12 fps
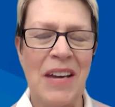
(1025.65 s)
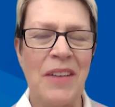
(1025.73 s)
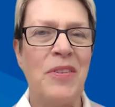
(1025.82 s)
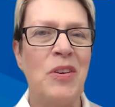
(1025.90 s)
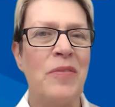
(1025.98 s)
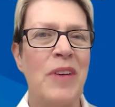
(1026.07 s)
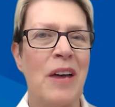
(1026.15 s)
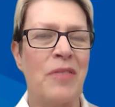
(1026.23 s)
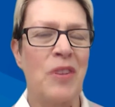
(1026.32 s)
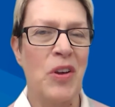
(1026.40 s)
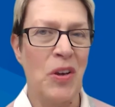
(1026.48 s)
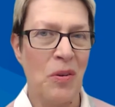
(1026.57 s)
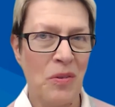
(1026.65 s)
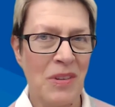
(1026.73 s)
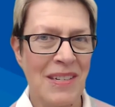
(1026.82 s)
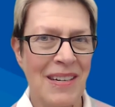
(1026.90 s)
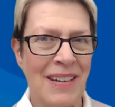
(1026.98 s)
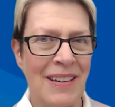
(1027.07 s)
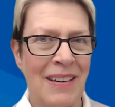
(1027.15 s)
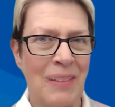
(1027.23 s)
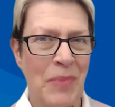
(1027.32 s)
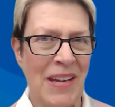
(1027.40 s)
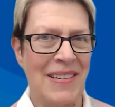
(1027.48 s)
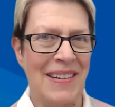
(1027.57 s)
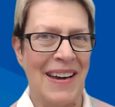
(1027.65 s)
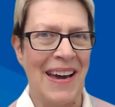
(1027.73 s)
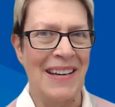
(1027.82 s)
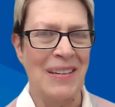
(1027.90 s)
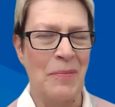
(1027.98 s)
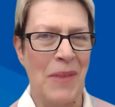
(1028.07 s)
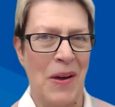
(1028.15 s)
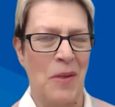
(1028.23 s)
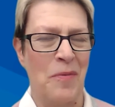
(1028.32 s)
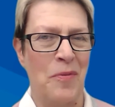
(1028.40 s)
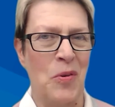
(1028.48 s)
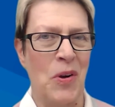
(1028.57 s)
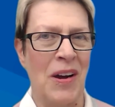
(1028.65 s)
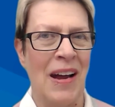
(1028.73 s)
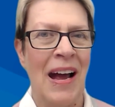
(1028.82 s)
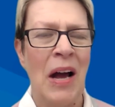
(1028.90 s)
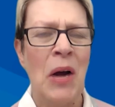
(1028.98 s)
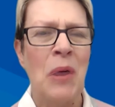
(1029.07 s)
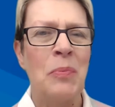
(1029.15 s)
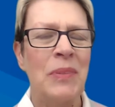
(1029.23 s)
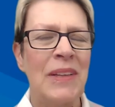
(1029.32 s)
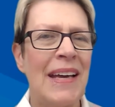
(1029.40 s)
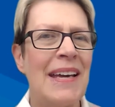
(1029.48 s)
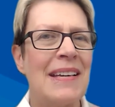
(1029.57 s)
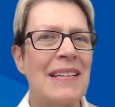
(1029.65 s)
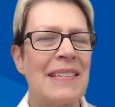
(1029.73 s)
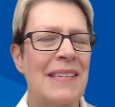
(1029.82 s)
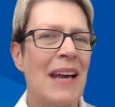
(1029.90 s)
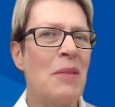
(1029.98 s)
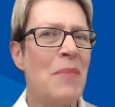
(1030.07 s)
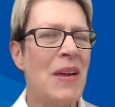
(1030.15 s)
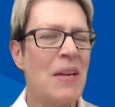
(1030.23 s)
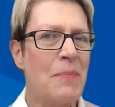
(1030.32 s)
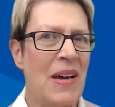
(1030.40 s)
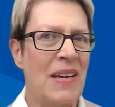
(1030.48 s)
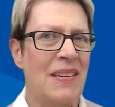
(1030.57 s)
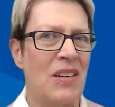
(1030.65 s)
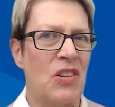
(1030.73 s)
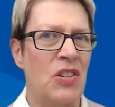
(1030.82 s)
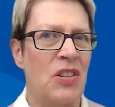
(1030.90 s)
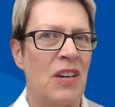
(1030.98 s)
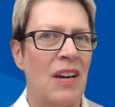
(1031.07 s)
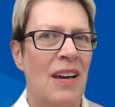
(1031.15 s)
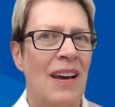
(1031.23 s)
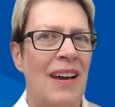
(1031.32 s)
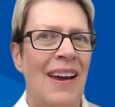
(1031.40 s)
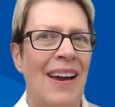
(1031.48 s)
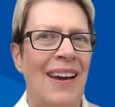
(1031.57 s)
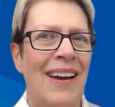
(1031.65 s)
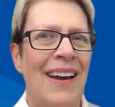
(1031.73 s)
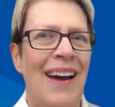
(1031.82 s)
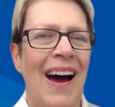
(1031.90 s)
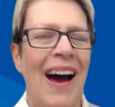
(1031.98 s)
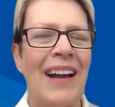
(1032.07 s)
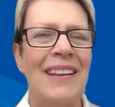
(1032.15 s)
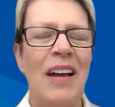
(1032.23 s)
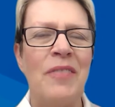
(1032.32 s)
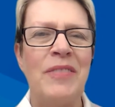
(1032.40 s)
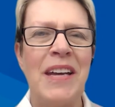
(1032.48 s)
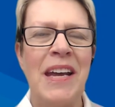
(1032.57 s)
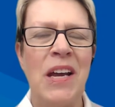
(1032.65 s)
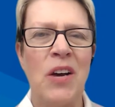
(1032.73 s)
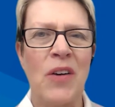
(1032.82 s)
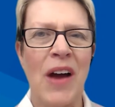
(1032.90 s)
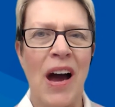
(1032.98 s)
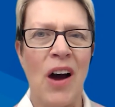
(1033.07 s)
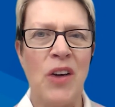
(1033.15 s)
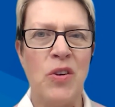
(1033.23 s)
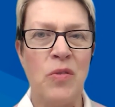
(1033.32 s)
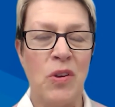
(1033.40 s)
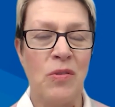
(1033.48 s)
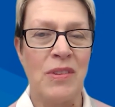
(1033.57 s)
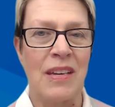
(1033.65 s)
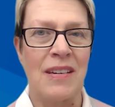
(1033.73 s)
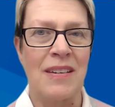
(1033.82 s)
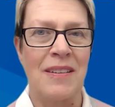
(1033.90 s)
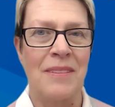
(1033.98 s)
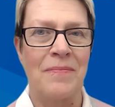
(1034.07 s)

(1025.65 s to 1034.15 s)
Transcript: if you've ever used pizza as a metaphor, please send me a message. I'd love to hear how you use it.